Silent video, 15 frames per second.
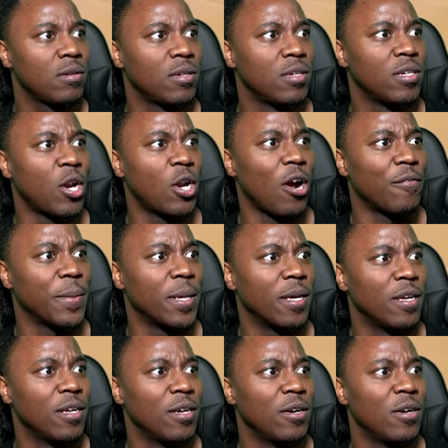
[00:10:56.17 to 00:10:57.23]
Get off me.
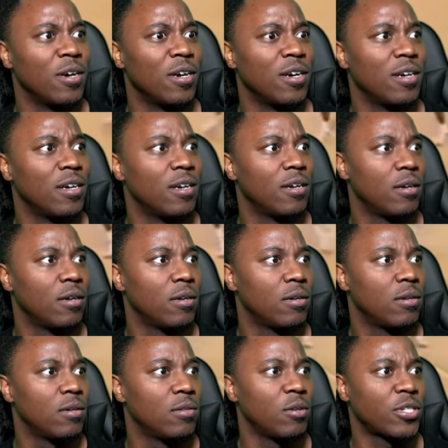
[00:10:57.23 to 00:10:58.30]

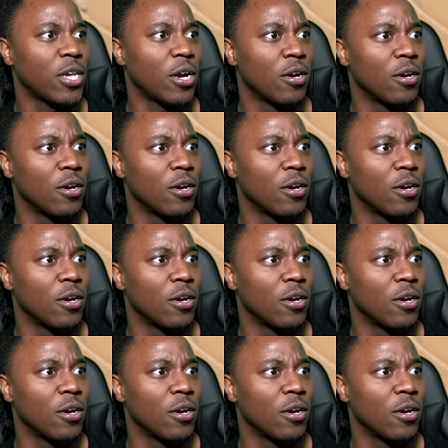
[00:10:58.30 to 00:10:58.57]
No, sir.